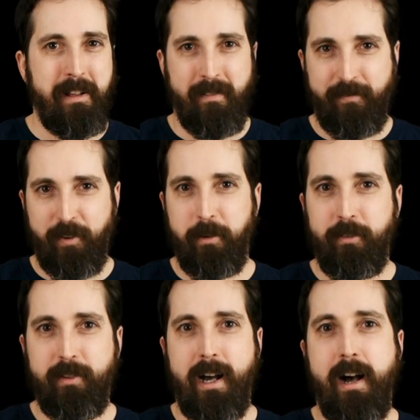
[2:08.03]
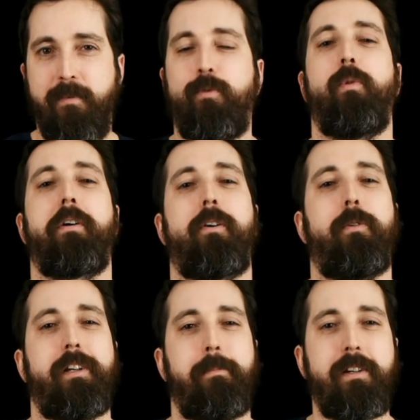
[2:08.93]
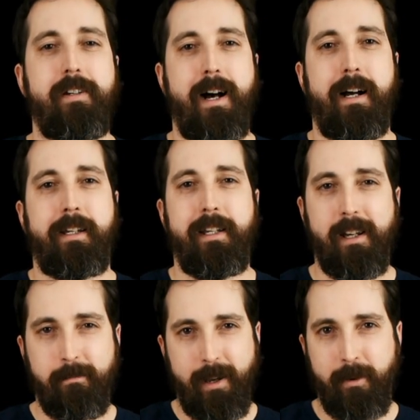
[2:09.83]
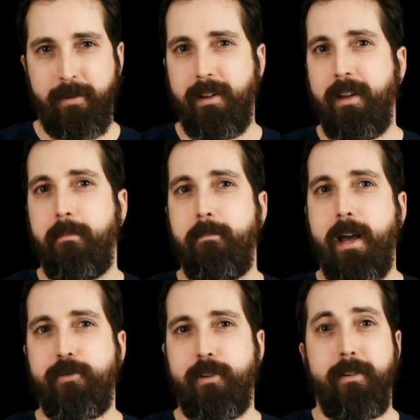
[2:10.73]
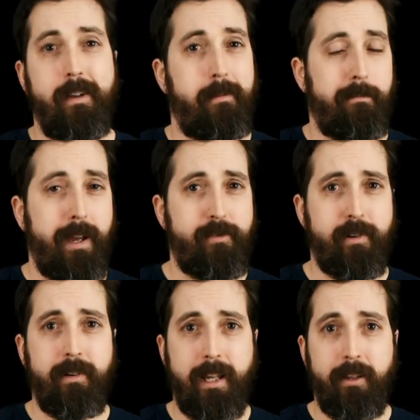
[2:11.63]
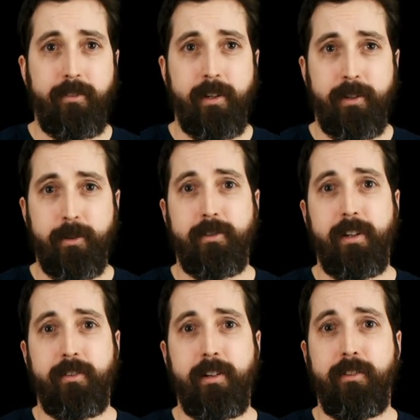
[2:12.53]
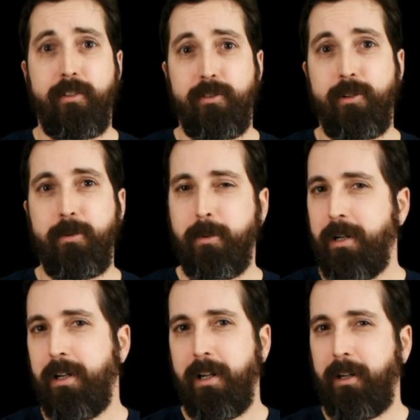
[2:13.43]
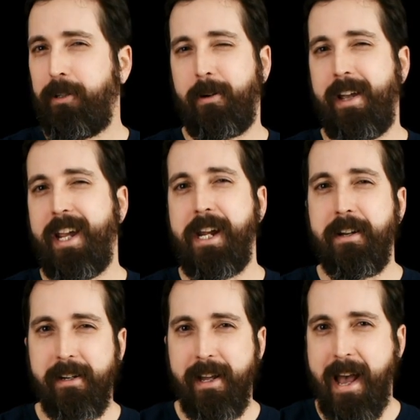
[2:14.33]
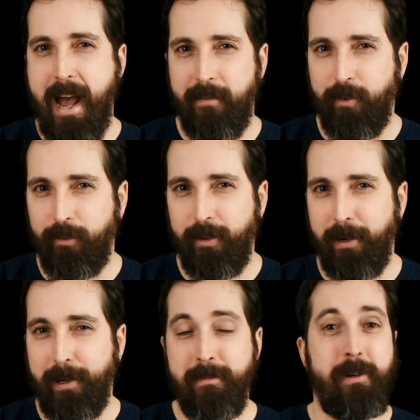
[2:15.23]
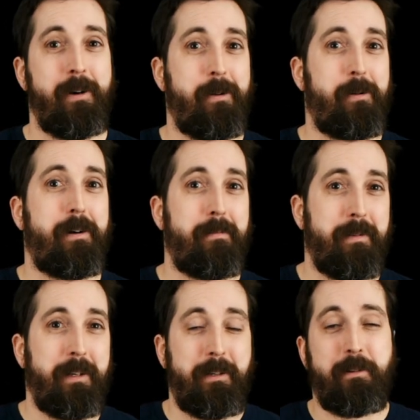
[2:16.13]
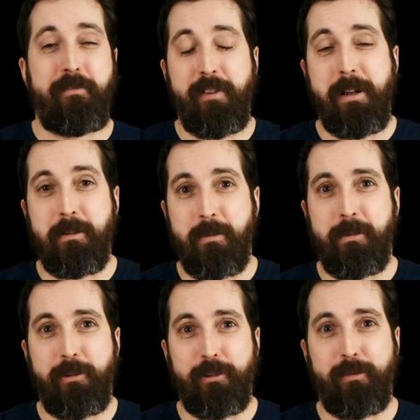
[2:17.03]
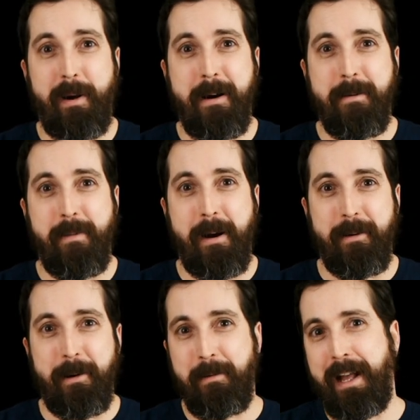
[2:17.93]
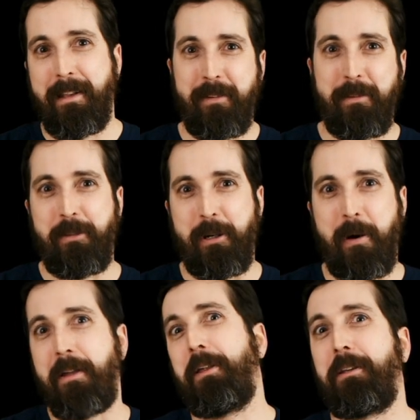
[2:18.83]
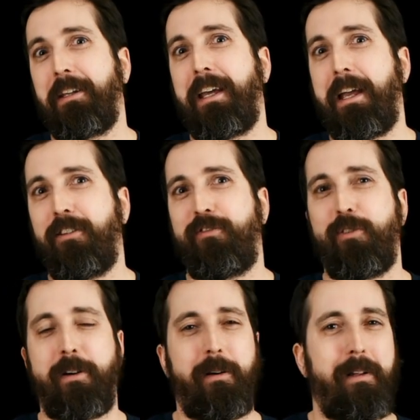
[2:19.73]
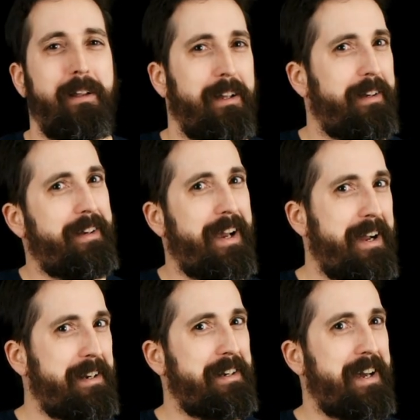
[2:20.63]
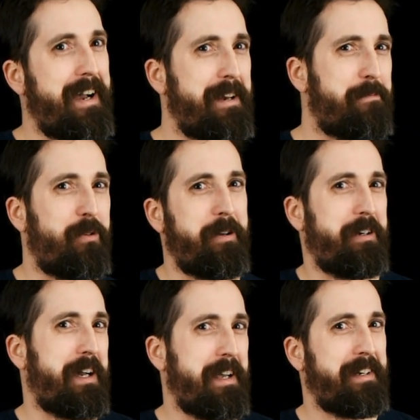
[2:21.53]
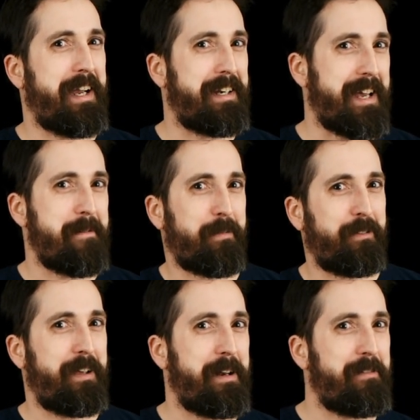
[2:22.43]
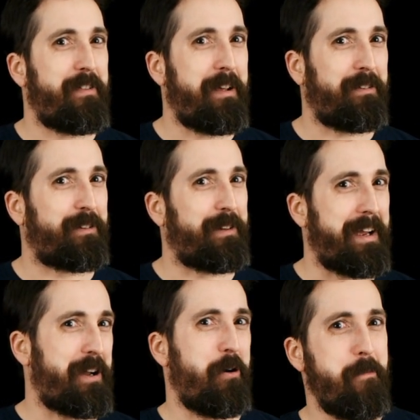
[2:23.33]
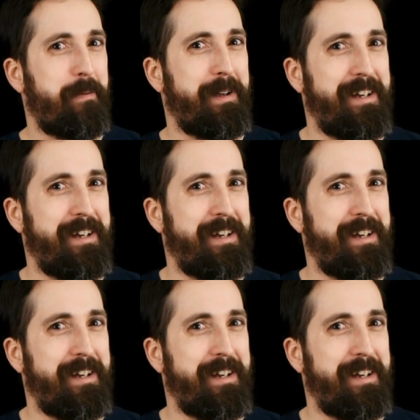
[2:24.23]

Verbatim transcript: First off, we're going to be talking about measure. Measure is your distance to your hated adversary or your friend who is your sparring partner, as is, you know, I think the case for 99.999% of us, I hope.